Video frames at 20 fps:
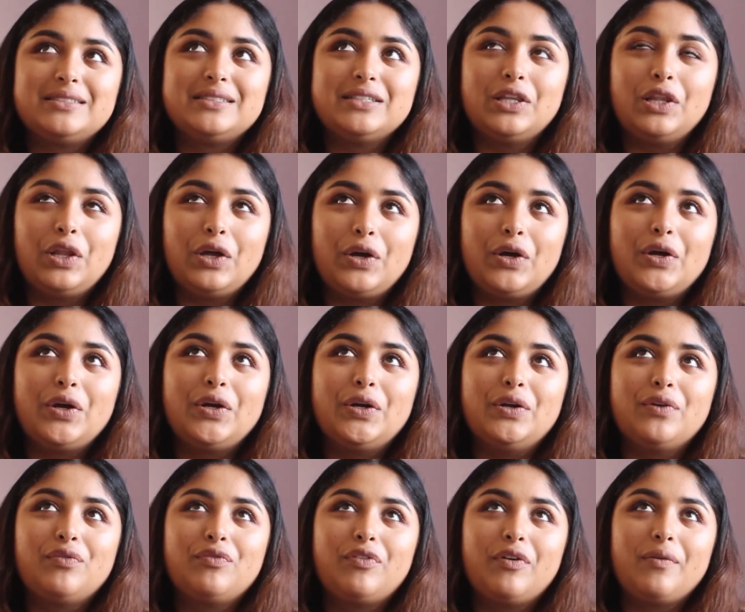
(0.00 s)

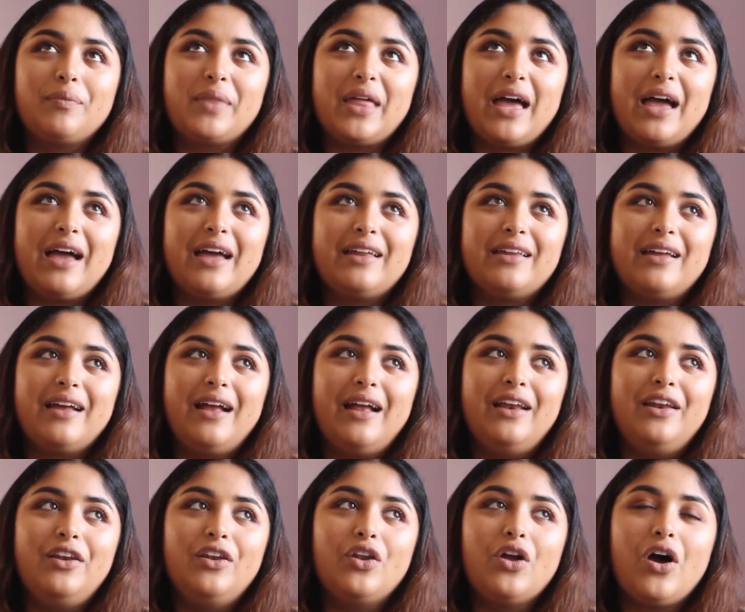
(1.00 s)
learned from that
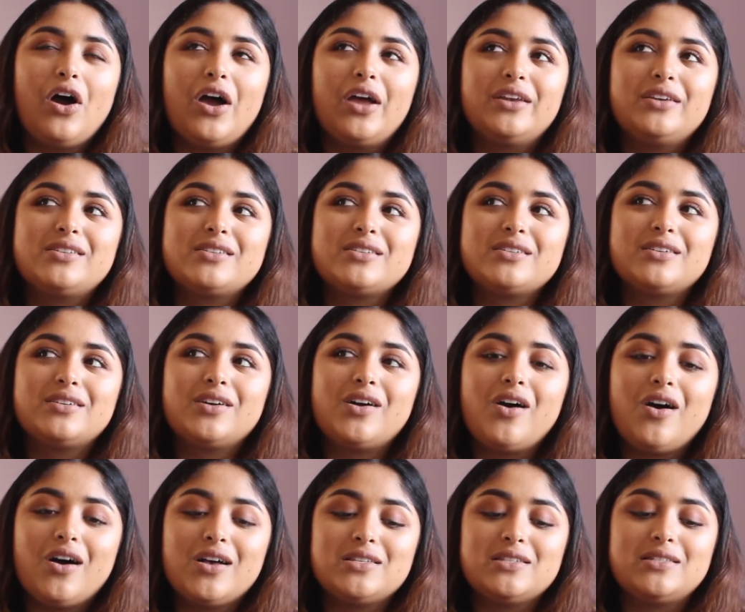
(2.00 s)
and not
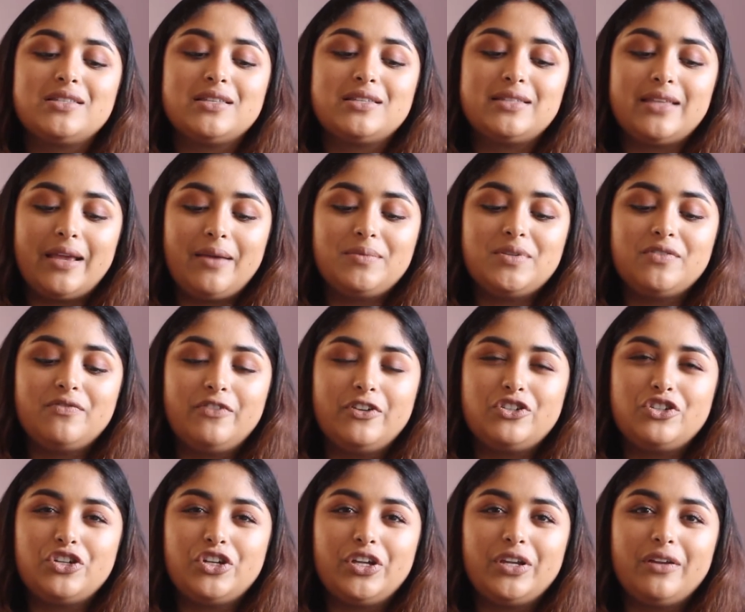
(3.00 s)
caused the same
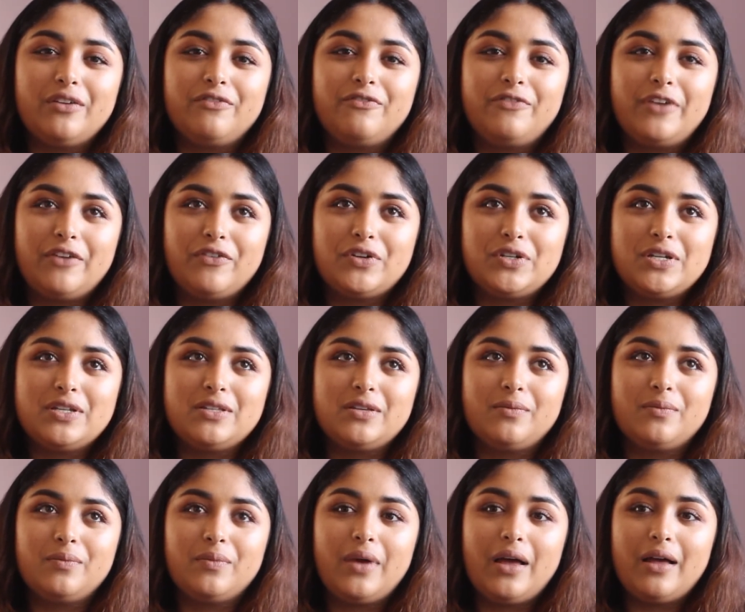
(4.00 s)
division of
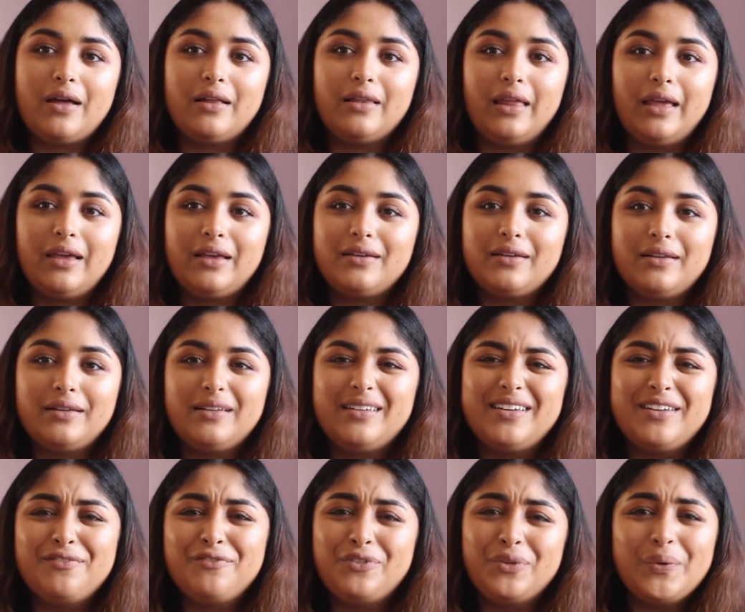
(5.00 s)
favoritism, like,
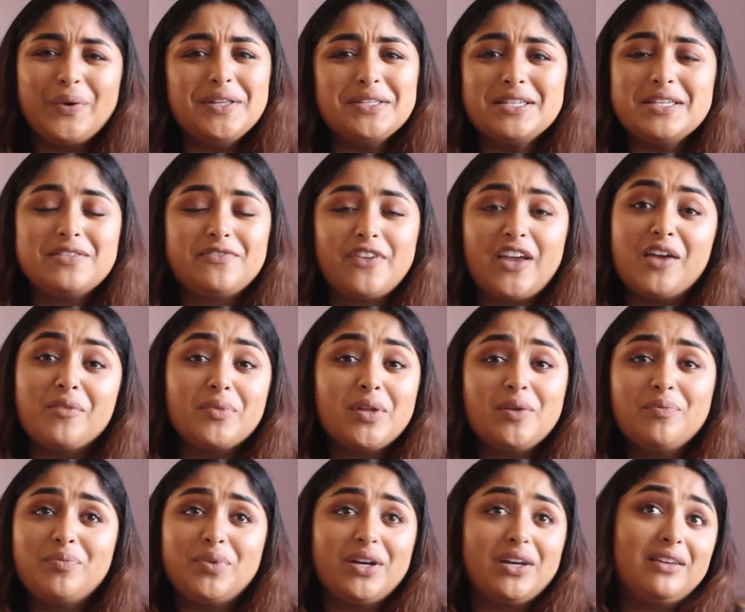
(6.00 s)
influence his
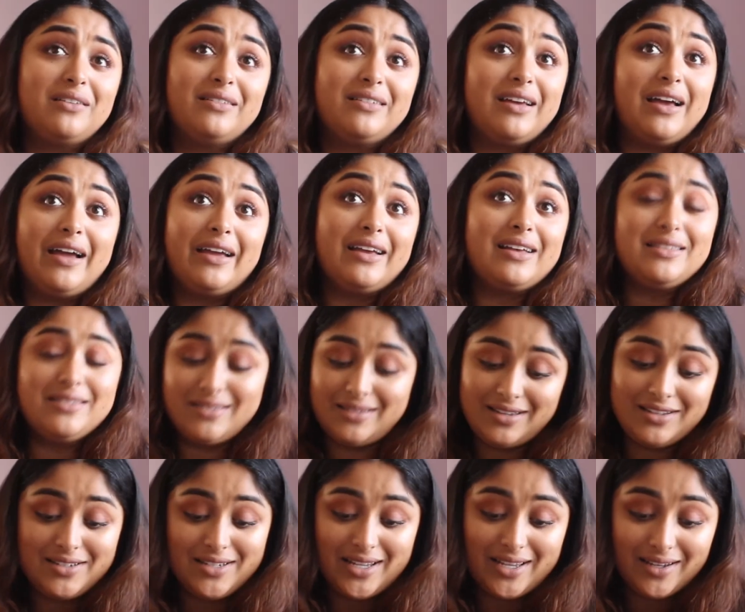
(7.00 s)
family, but I guess
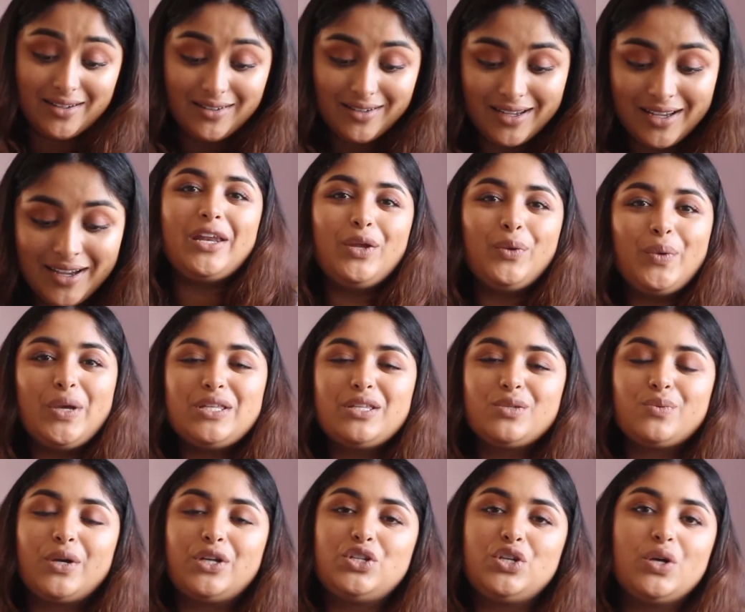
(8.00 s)
it did. Many
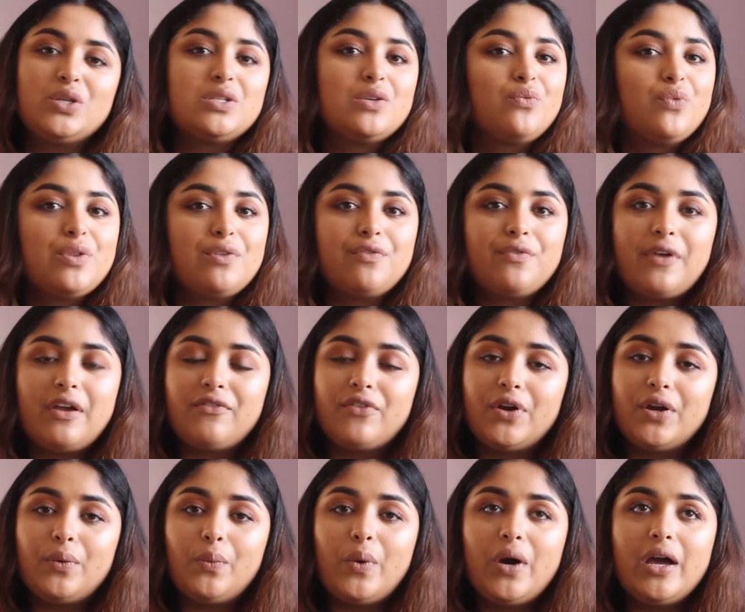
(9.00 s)
reasons why Joseph was
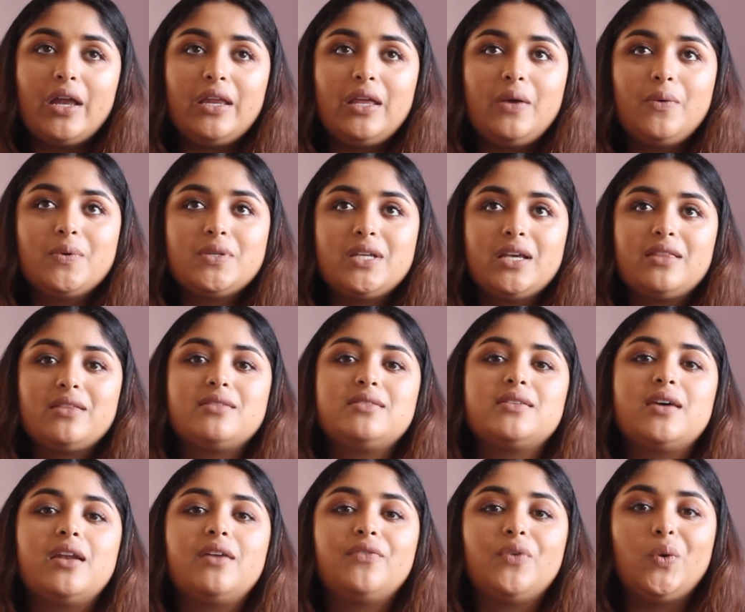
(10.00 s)
favored. One, he was like the
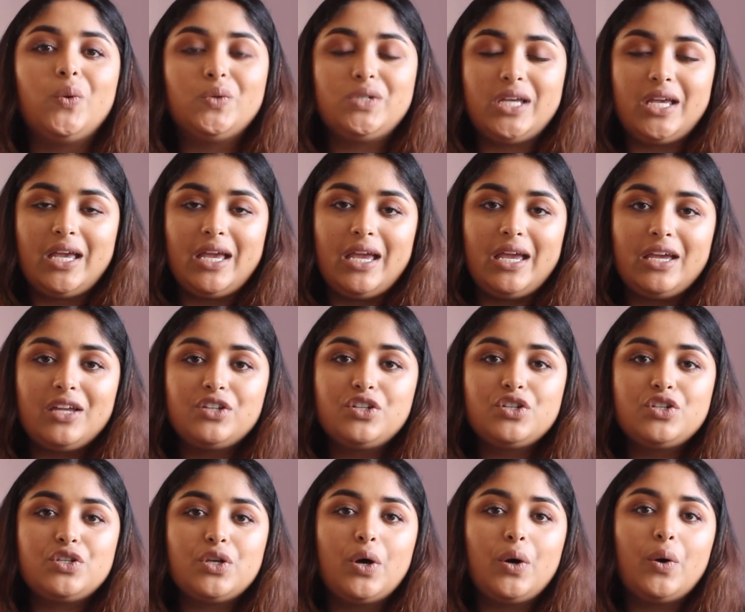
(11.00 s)
son of old
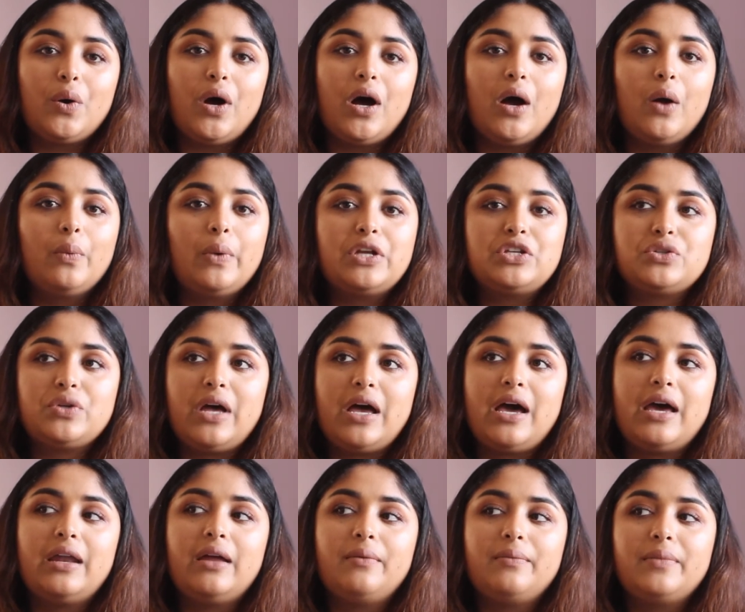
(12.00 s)
age, so Rachel
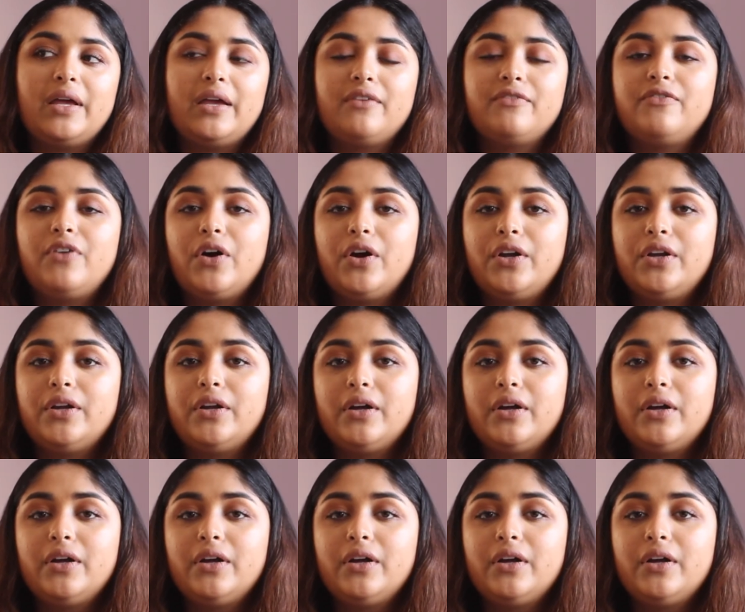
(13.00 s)
had him like far